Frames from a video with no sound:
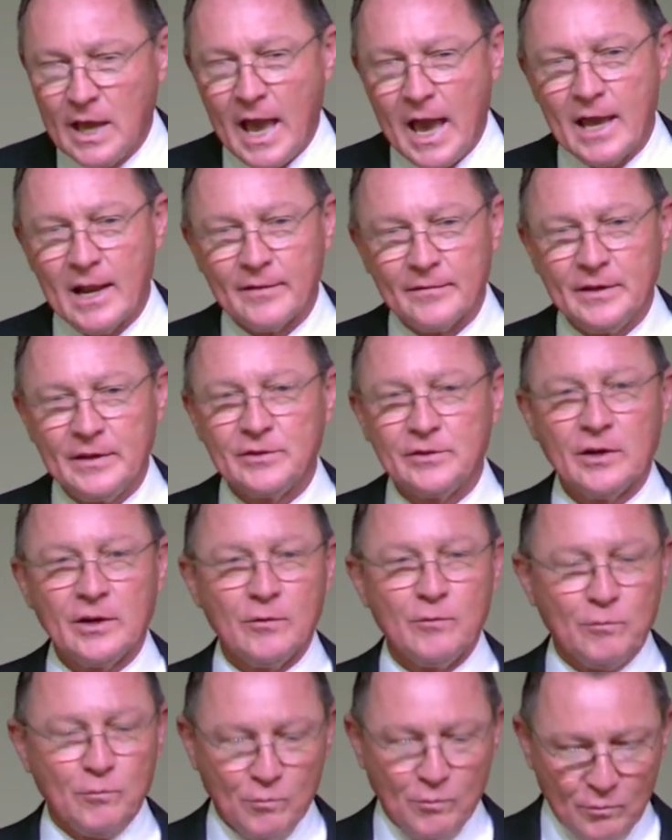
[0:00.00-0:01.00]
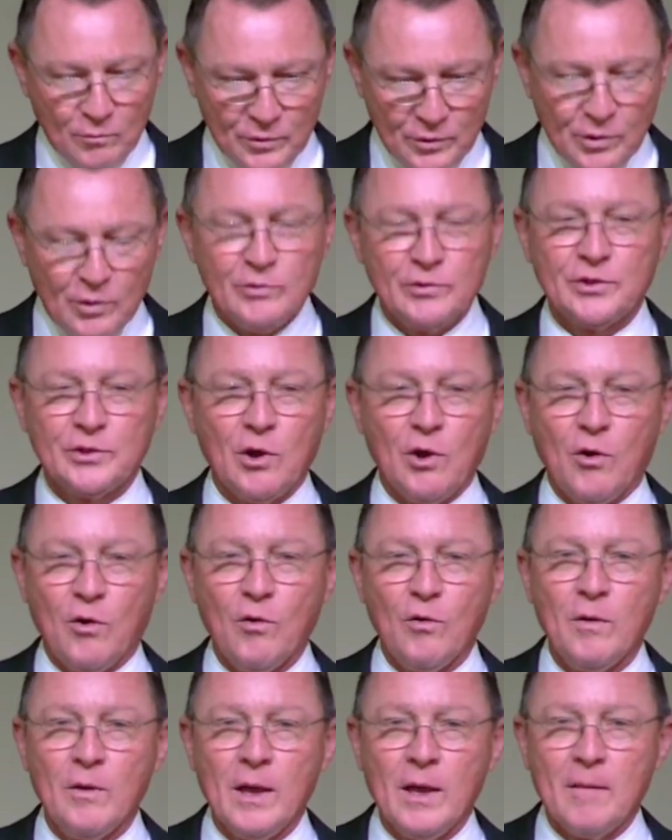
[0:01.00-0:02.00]
And if he's going to do
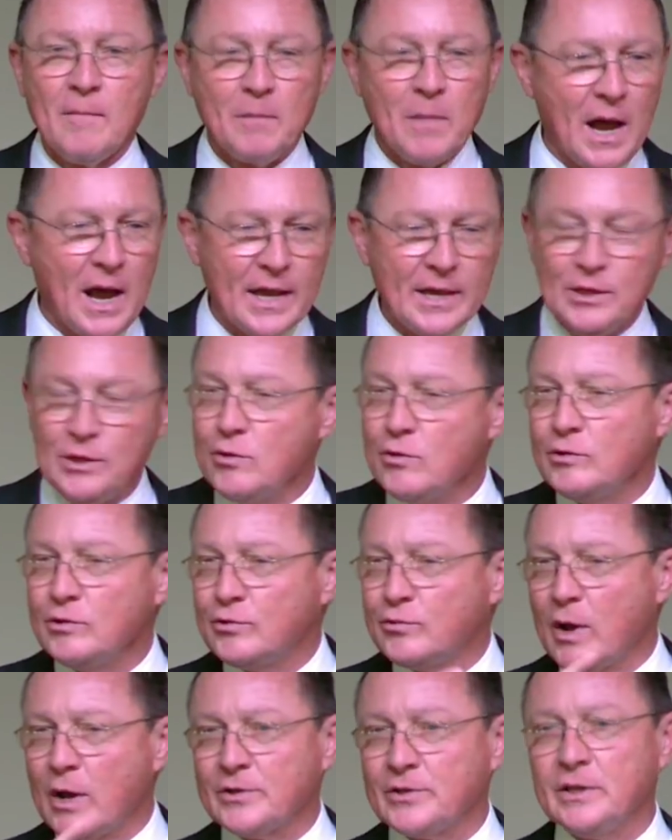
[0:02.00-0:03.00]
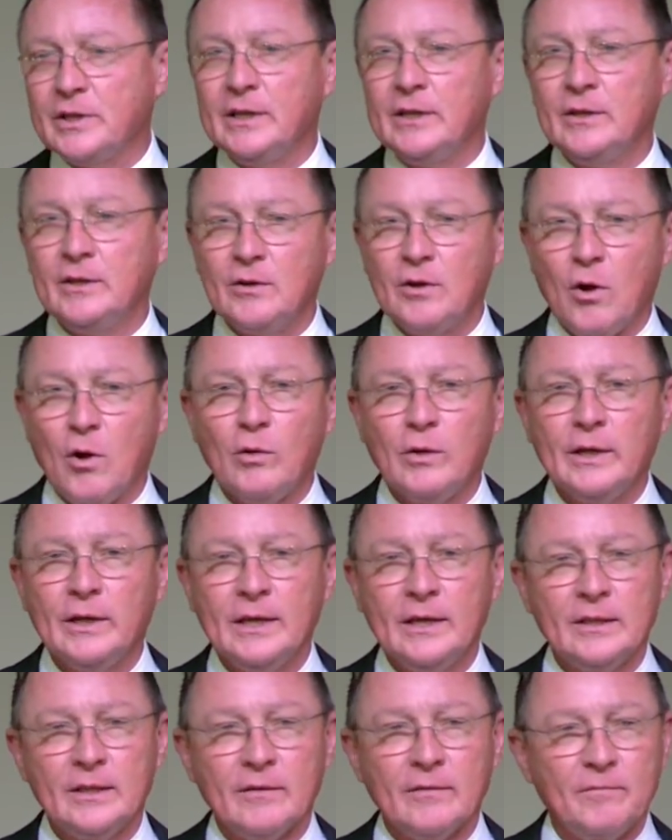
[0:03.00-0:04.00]
so by you trusting only
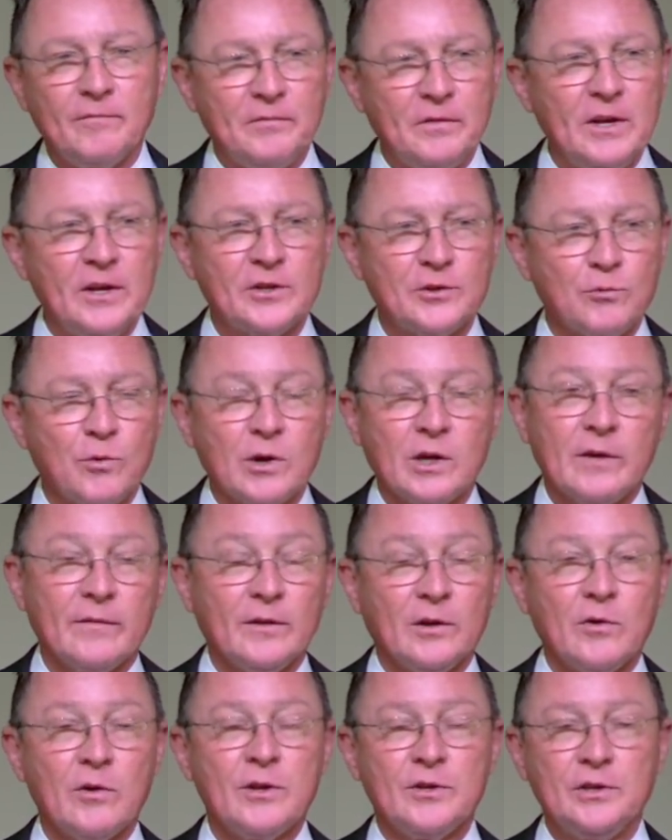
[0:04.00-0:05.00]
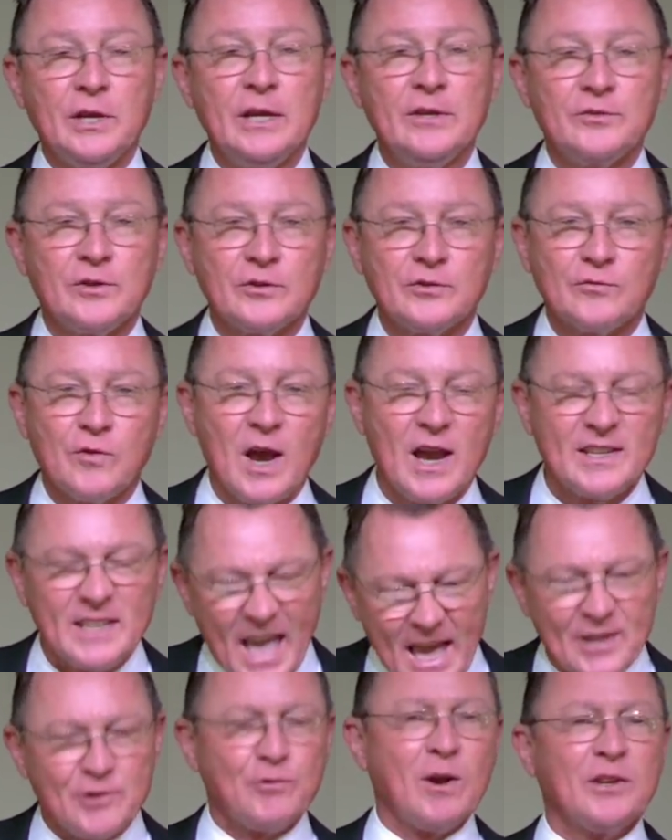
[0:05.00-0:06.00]
in the finished work of the Lord Jesus Christ
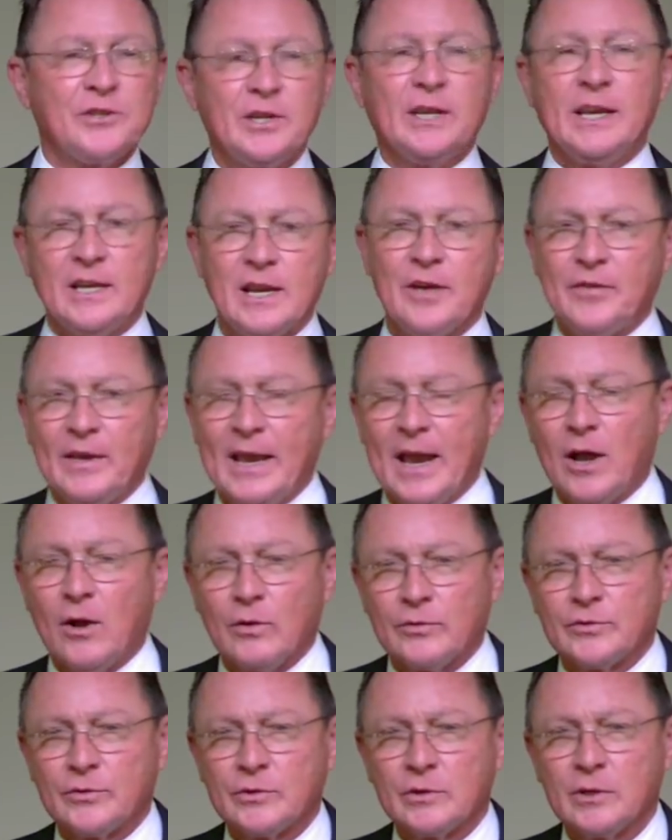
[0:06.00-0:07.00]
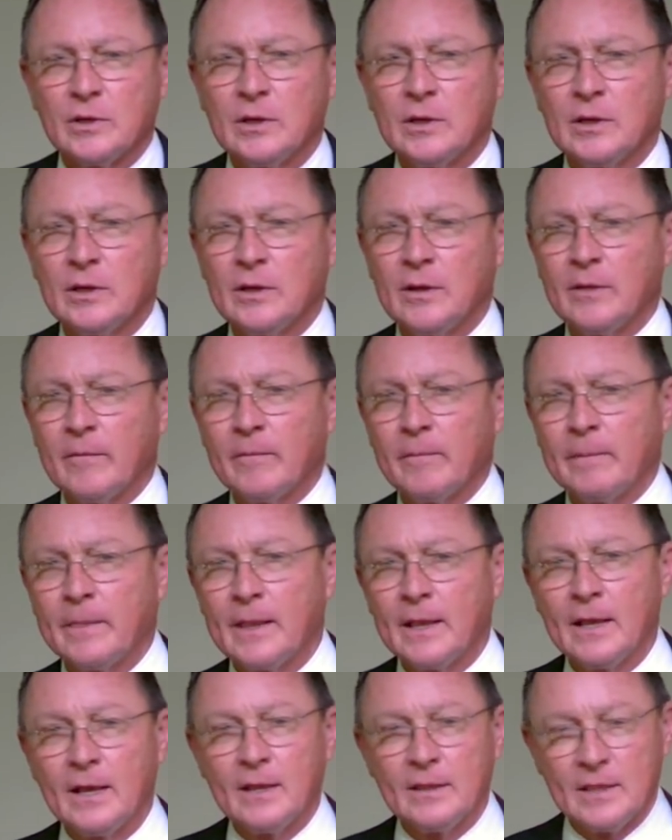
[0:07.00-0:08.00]
and trusting in nothing else,
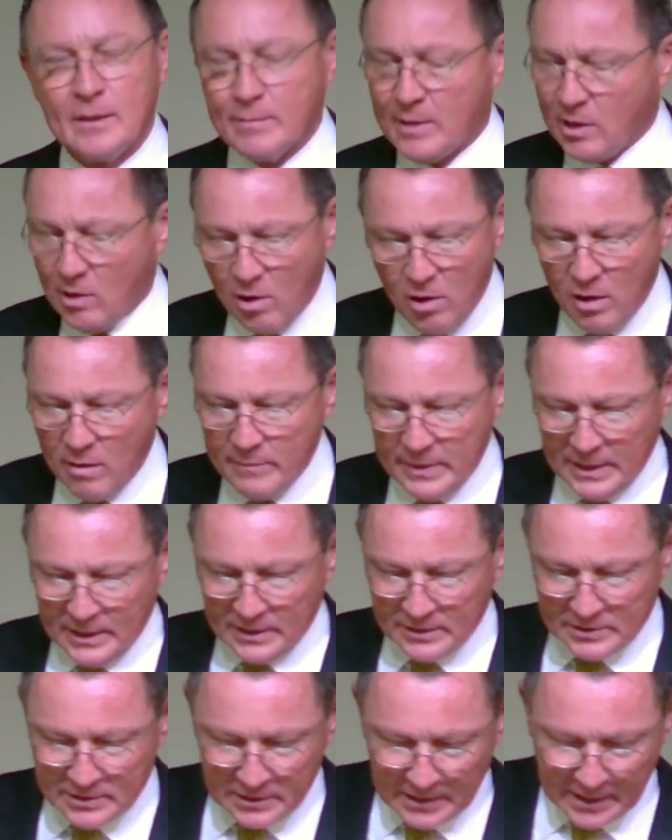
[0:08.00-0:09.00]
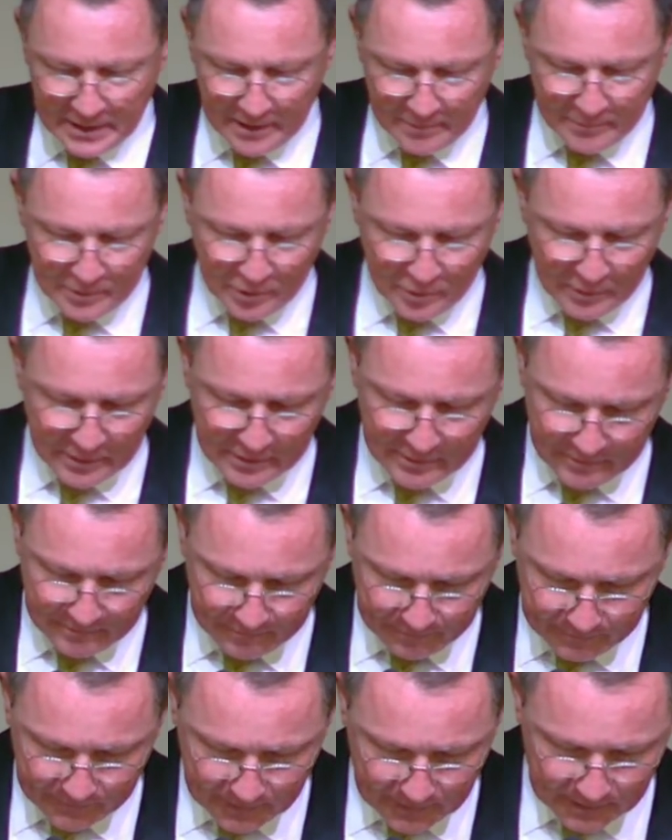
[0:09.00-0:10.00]
then by all means, let him do it.
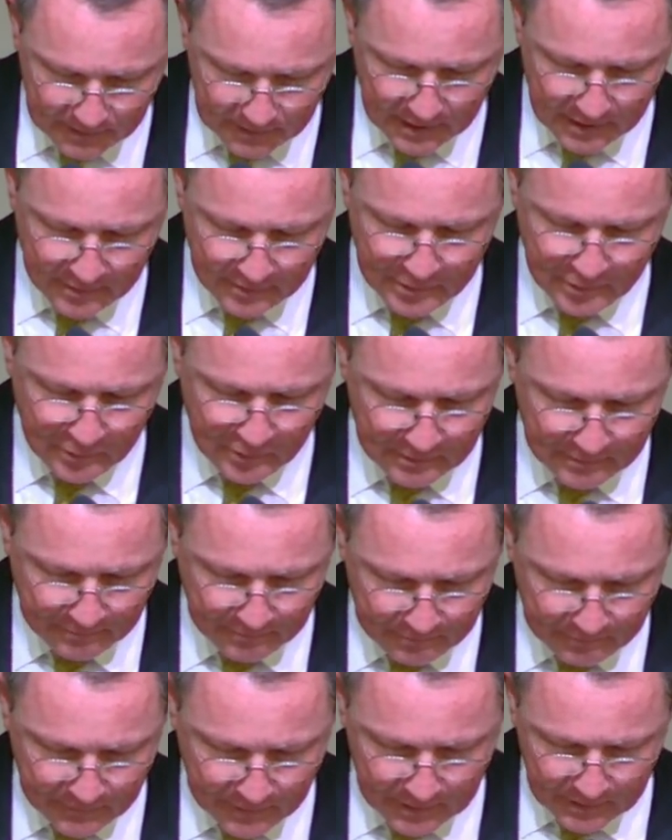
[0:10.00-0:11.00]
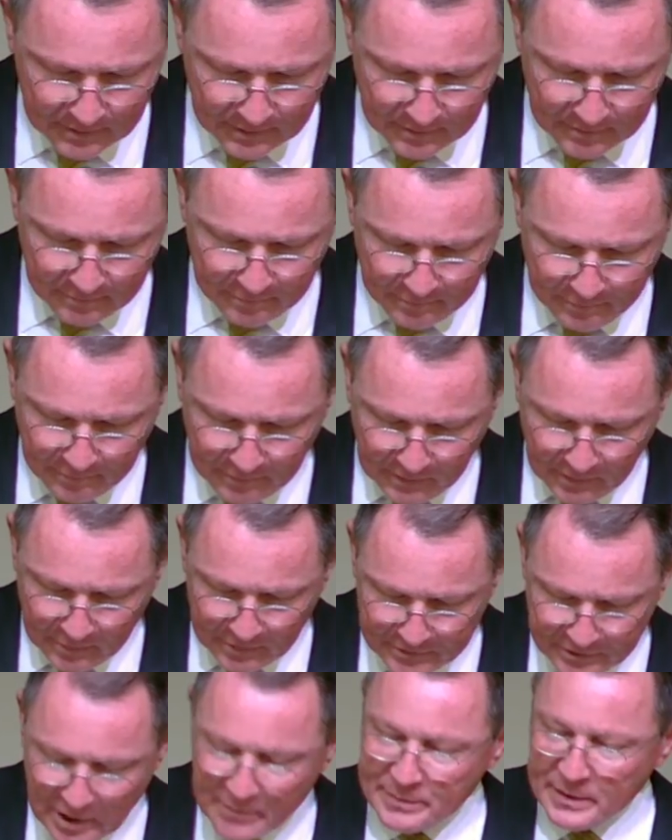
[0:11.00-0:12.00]
Let him do it.
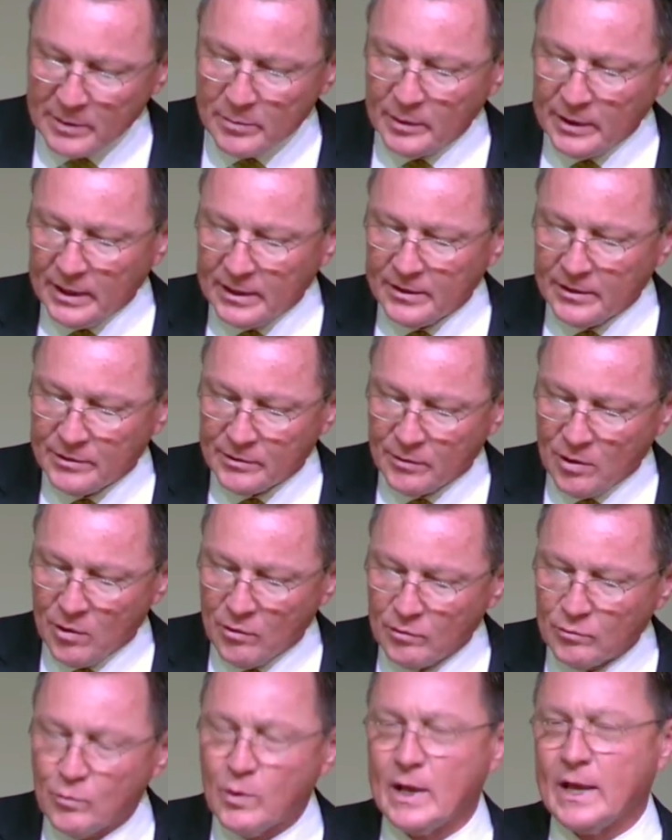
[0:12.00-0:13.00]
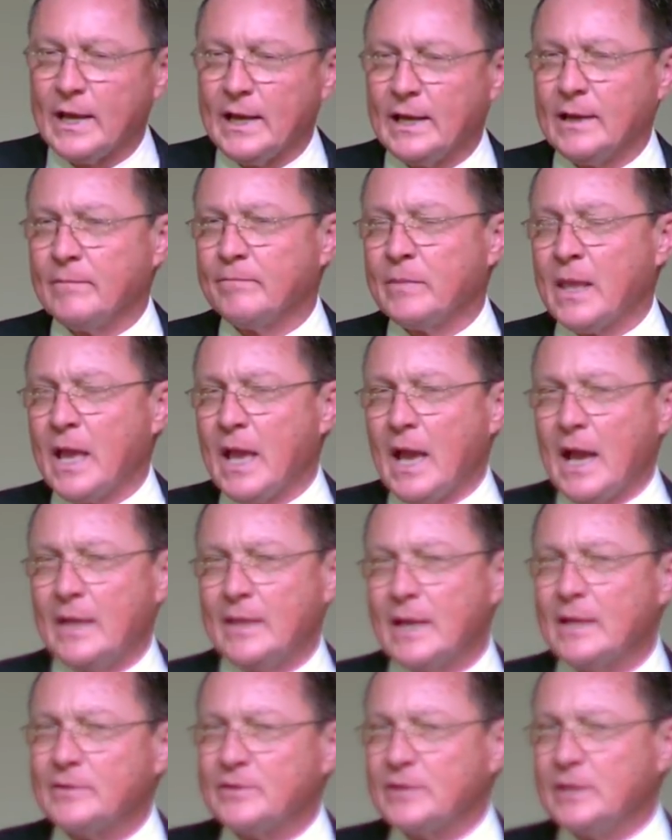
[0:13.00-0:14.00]
But some people get in their own way. And
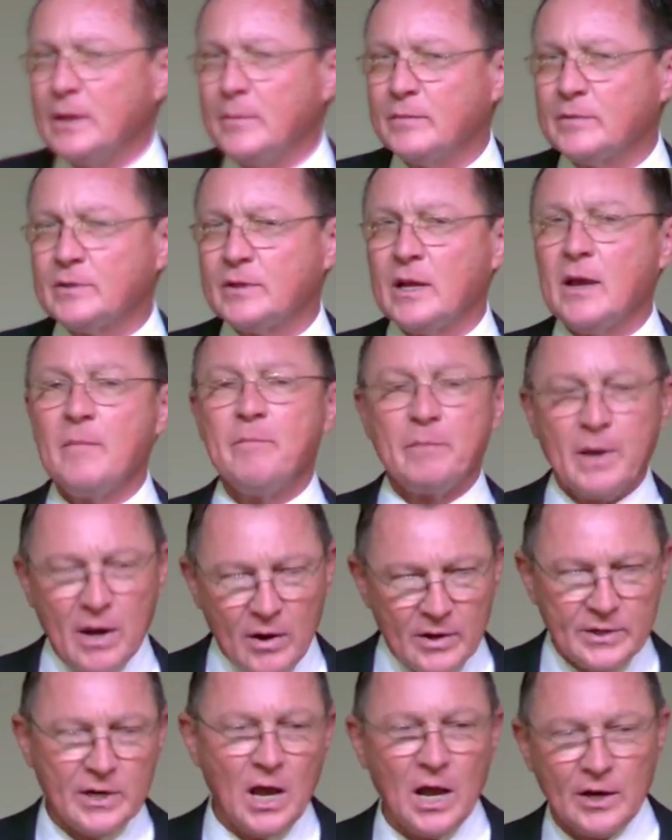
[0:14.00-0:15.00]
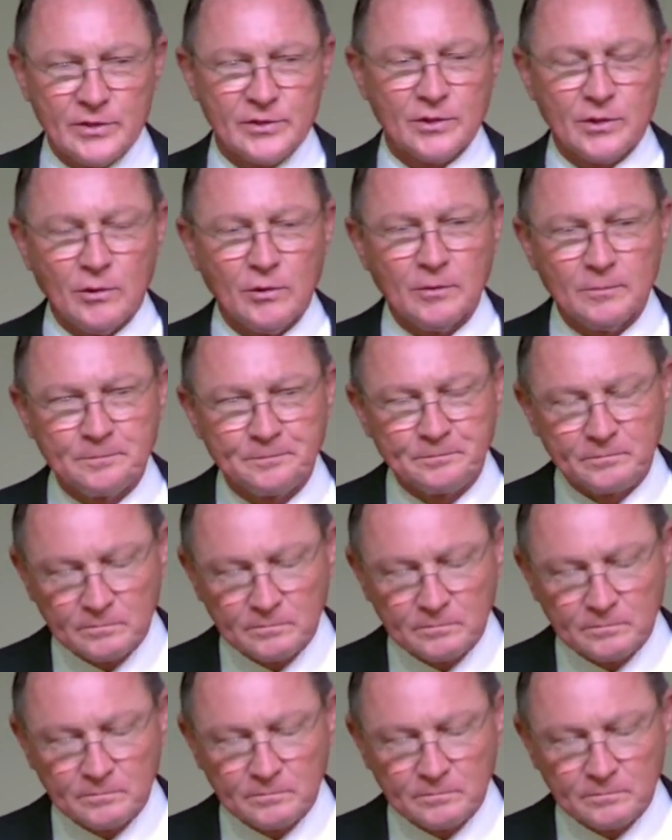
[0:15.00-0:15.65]
that seems paradoxical.